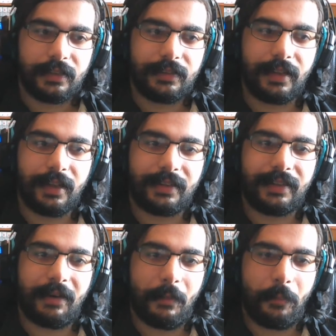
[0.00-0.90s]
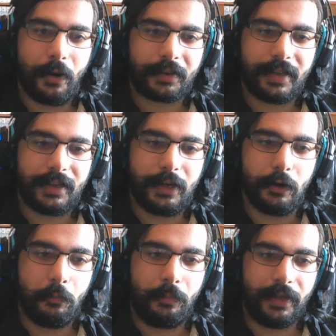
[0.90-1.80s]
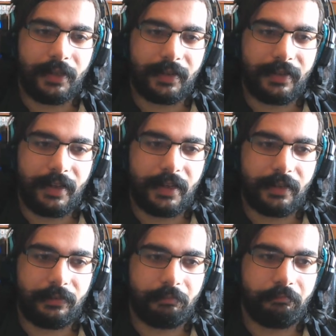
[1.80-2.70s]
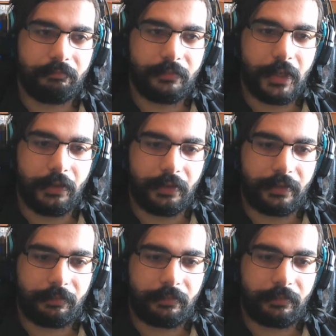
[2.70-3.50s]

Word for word: the teleporting goop that they use